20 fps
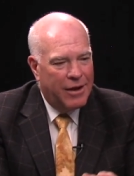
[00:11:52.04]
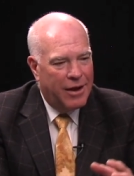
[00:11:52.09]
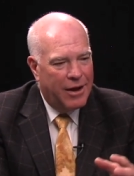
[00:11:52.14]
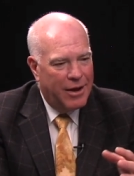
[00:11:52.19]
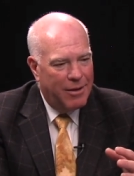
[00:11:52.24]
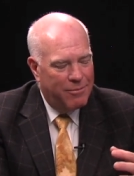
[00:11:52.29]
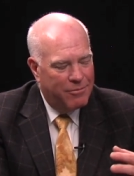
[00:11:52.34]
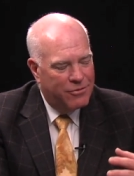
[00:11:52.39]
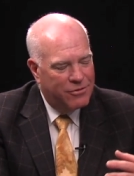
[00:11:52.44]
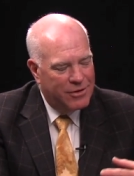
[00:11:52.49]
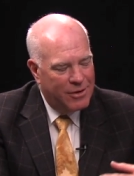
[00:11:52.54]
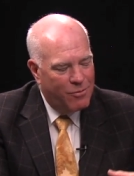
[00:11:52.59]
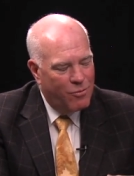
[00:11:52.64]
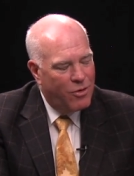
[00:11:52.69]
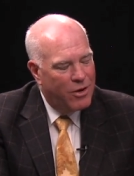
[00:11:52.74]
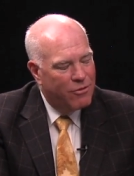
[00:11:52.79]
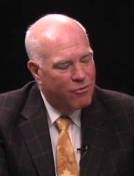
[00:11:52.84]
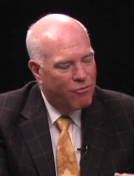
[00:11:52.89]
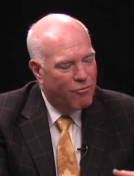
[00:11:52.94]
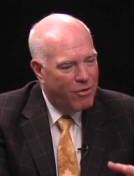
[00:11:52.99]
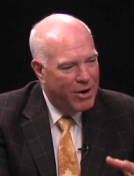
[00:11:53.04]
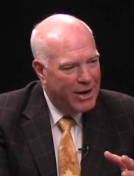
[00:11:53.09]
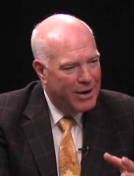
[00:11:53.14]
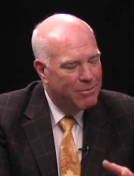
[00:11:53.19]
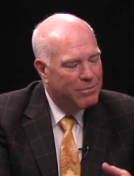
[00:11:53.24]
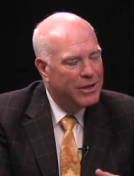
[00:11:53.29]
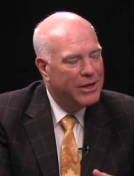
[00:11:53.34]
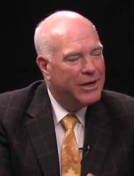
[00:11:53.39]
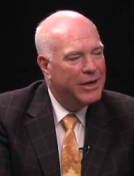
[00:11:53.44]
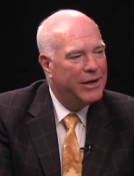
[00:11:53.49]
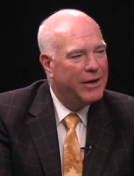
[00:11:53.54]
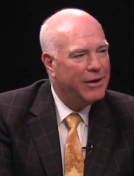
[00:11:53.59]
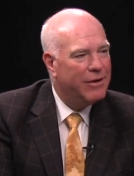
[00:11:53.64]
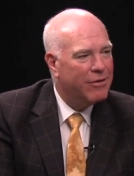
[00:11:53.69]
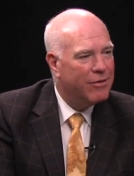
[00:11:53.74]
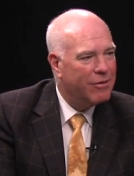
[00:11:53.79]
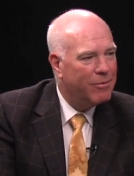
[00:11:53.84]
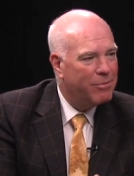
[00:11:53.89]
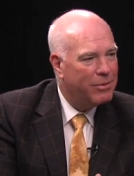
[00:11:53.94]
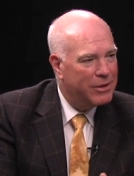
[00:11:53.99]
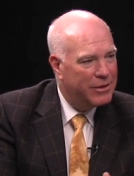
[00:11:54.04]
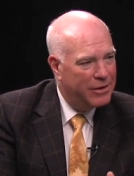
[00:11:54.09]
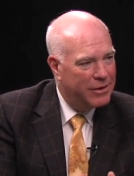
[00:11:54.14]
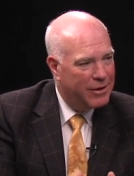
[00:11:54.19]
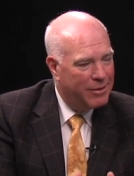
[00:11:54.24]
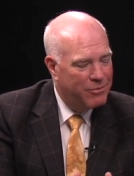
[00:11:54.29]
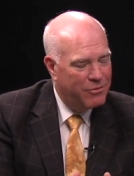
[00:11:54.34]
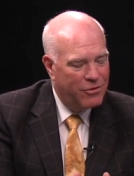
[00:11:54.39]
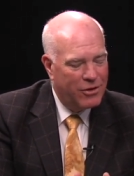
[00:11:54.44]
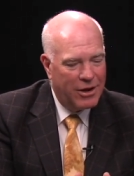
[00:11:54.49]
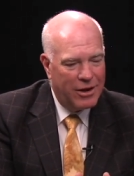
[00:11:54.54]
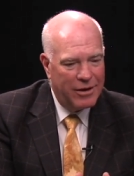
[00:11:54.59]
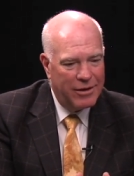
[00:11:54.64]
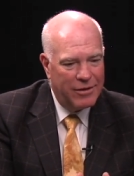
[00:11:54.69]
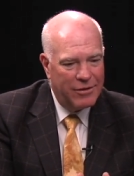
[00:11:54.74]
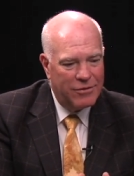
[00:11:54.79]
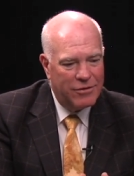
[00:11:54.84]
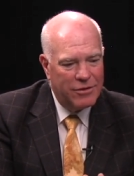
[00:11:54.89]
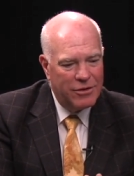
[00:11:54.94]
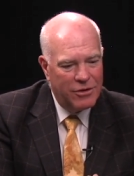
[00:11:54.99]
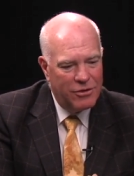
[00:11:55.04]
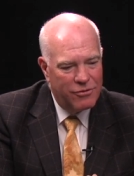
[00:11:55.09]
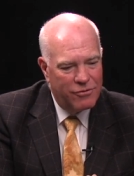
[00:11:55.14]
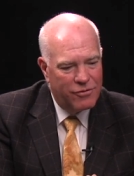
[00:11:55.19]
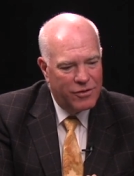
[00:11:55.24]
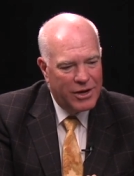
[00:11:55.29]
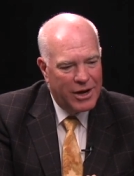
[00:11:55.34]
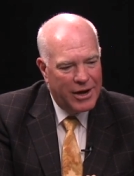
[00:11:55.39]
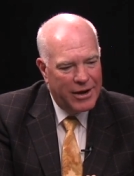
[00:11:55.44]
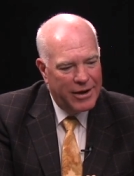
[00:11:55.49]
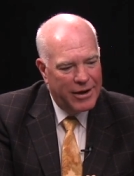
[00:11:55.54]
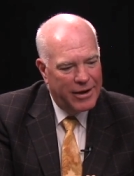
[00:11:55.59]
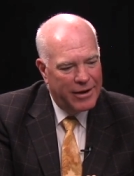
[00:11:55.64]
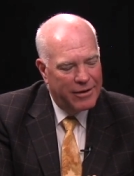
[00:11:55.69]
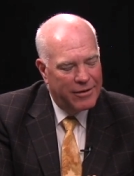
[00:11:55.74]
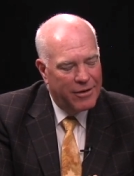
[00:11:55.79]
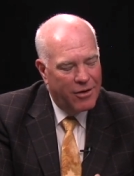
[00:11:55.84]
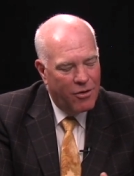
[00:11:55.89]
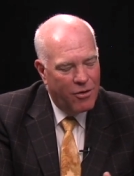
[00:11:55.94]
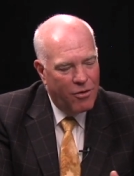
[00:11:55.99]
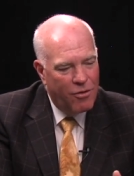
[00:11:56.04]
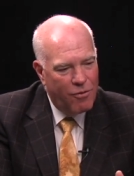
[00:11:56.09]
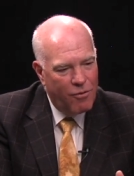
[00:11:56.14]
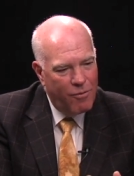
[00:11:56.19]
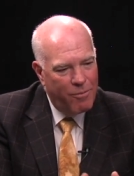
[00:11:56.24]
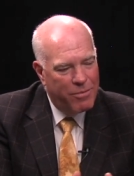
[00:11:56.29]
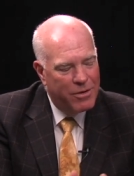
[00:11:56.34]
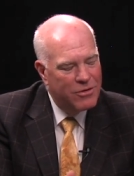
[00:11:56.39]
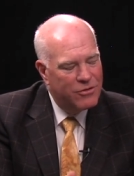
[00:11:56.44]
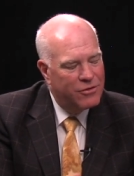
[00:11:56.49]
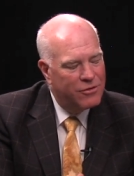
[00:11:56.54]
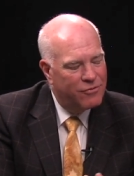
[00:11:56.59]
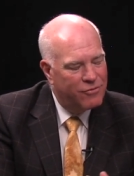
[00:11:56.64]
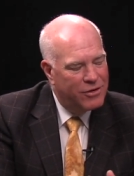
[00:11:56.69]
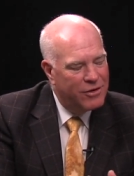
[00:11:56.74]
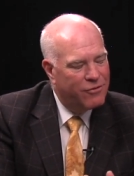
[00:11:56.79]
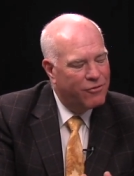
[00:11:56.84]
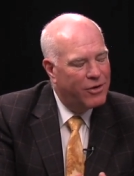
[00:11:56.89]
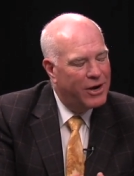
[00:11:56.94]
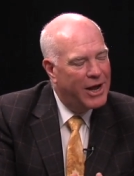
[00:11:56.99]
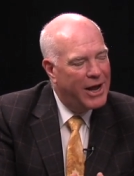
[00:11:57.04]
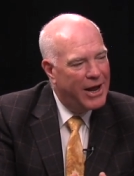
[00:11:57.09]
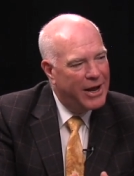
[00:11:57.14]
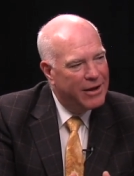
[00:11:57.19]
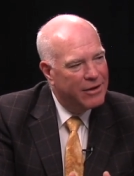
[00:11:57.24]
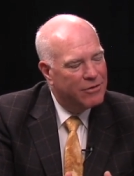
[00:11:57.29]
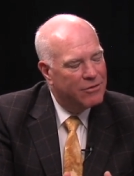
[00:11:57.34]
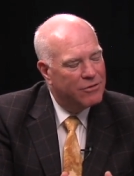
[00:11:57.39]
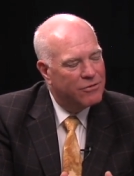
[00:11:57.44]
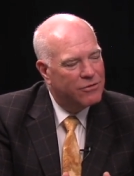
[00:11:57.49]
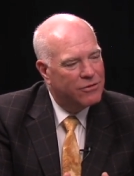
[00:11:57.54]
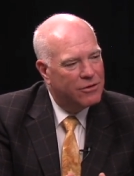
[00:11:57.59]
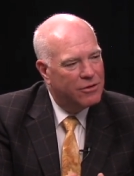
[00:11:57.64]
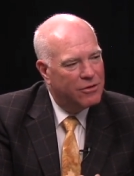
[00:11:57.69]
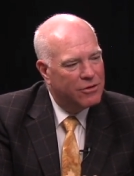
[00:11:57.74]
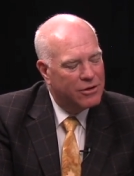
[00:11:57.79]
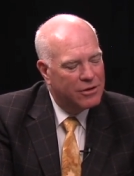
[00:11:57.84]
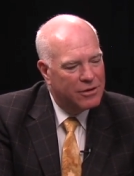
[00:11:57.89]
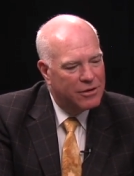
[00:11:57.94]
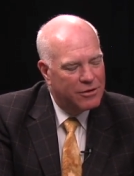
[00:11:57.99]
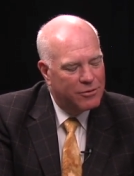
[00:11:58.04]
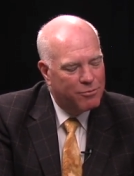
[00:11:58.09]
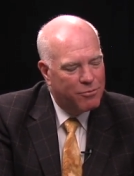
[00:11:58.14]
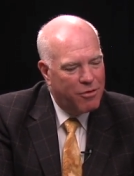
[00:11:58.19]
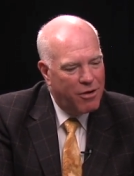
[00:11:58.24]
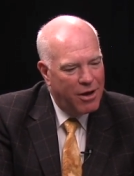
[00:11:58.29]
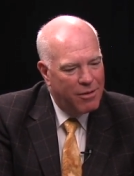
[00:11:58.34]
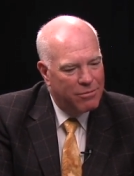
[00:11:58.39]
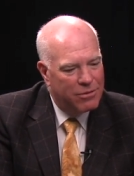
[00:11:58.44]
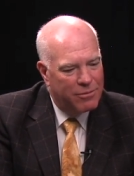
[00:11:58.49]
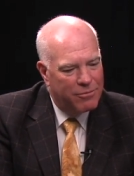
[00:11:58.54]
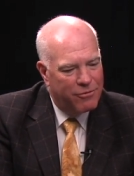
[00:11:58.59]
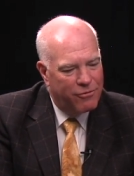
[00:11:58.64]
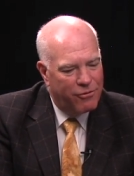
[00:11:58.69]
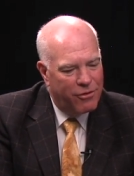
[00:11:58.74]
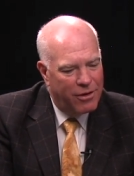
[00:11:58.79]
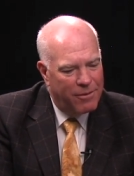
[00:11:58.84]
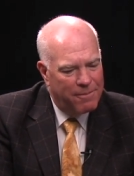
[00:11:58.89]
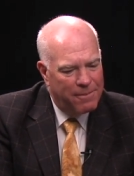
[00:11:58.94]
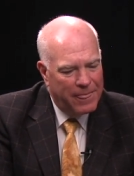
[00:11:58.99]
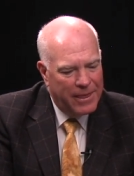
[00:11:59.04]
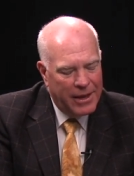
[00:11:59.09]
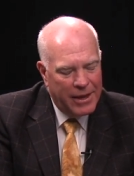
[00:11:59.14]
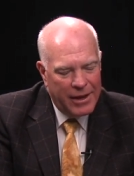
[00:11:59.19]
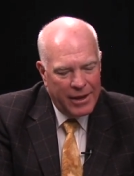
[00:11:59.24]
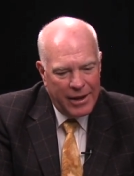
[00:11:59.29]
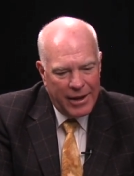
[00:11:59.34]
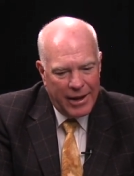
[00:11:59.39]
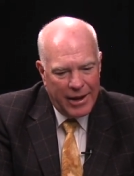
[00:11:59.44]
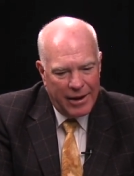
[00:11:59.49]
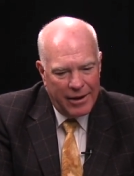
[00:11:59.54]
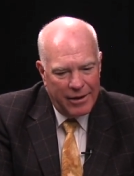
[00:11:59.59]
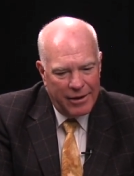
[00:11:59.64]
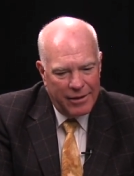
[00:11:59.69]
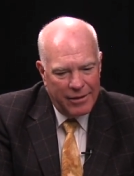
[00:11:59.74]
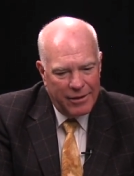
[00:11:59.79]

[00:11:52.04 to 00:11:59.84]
I'm somewhat rambling here, but the upshot is you've got a whole bunch of different angles to look at this problem from, and